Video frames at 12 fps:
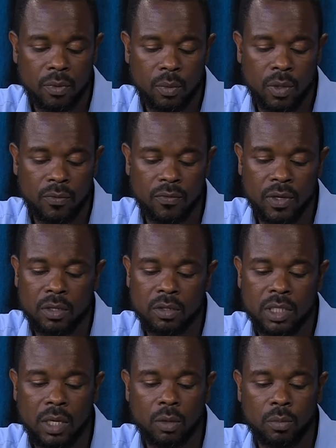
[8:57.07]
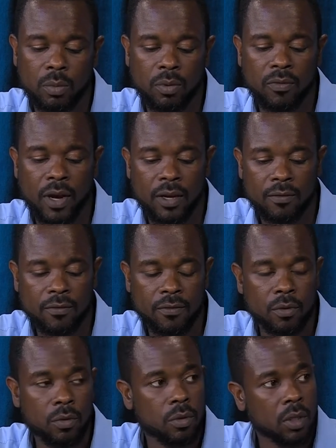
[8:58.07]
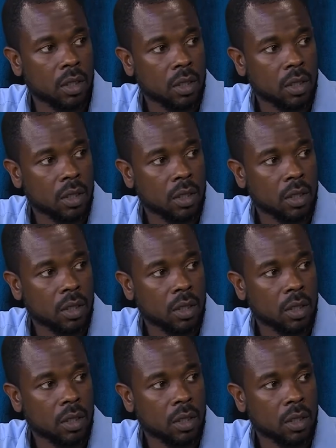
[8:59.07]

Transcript: vendors that will be providing food.